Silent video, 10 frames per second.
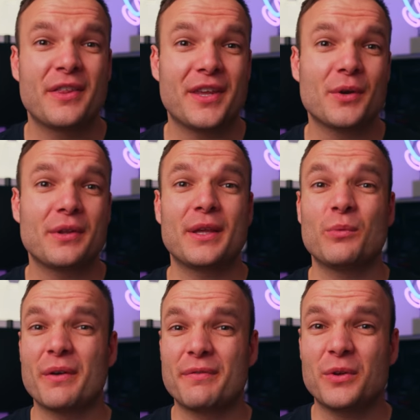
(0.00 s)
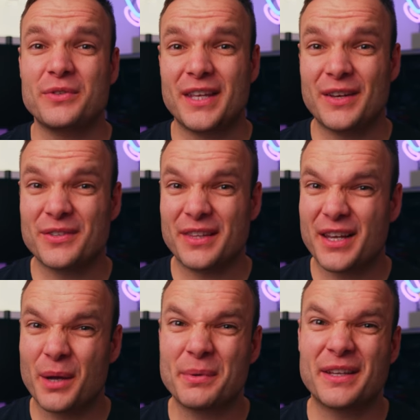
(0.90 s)
The only thing worth noting here is that the
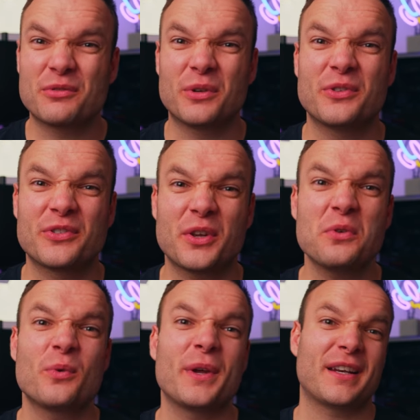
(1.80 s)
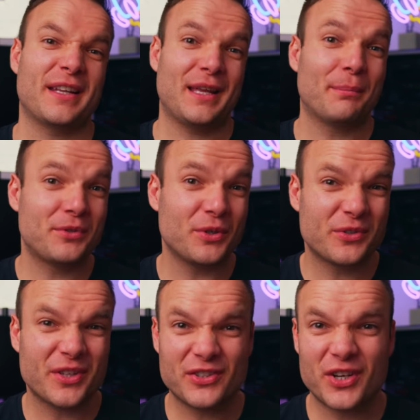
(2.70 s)
company has grown so quickly and
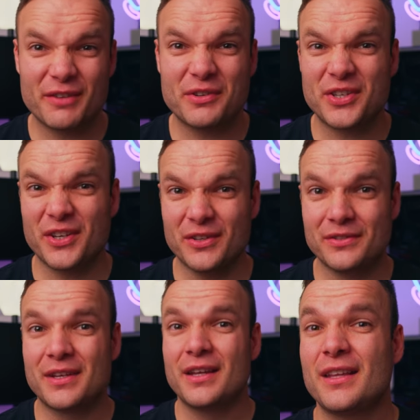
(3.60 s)
produced such high returns